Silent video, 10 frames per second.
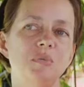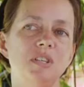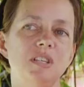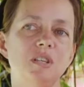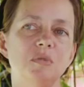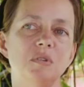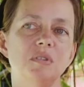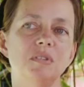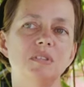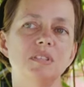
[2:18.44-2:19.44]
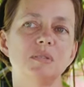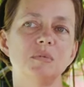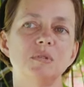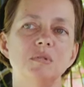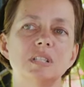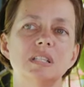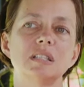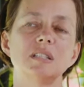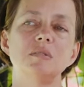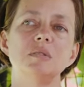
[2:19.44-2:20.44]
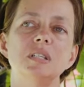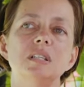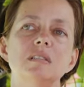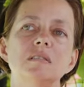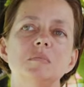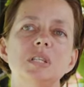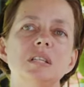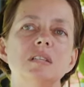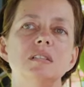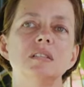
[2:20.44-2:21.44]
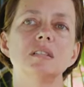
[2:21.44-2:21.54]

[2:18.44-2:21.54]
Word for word: beekeeper or someone who's considering bees